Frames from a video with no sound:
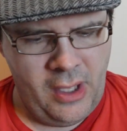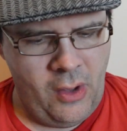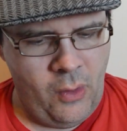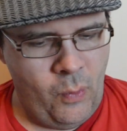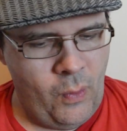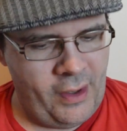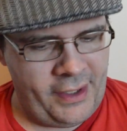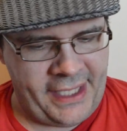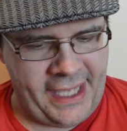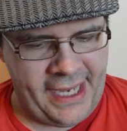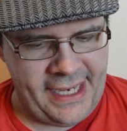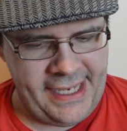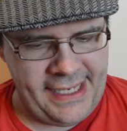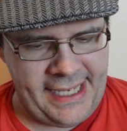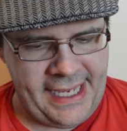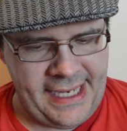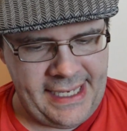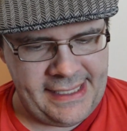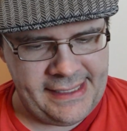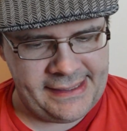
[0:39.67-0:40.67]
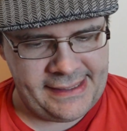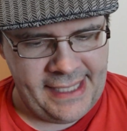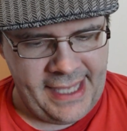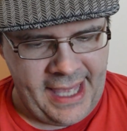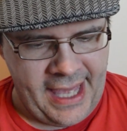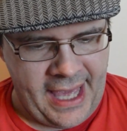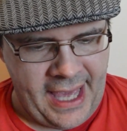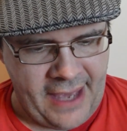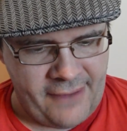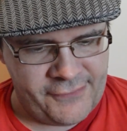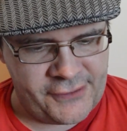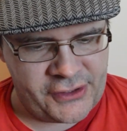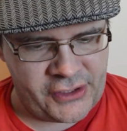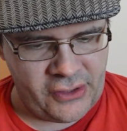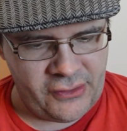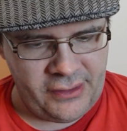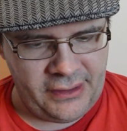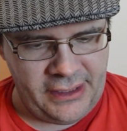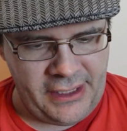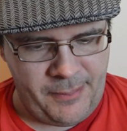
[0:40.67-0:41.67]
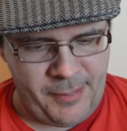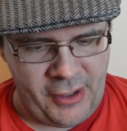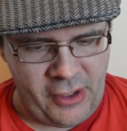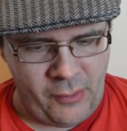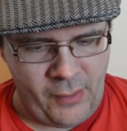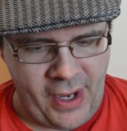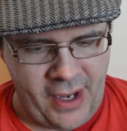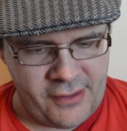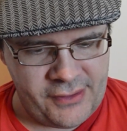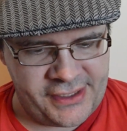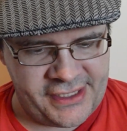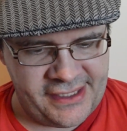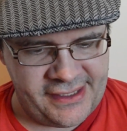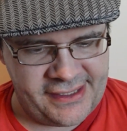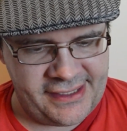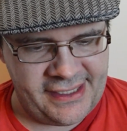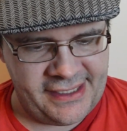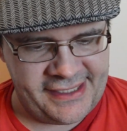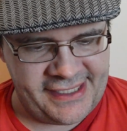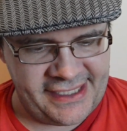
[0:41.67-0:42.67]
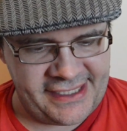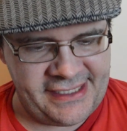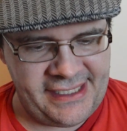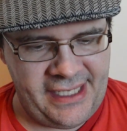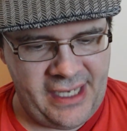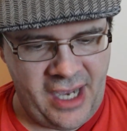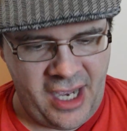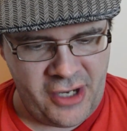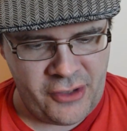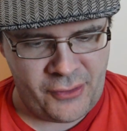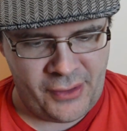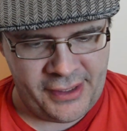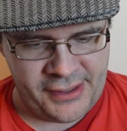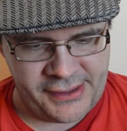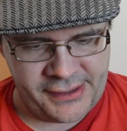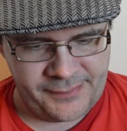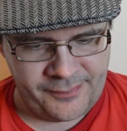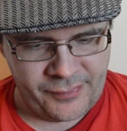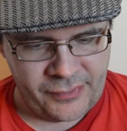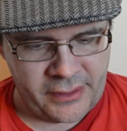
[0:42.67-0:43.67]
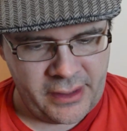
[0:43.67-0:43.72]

While candy canes have certainly been around since the 1600s,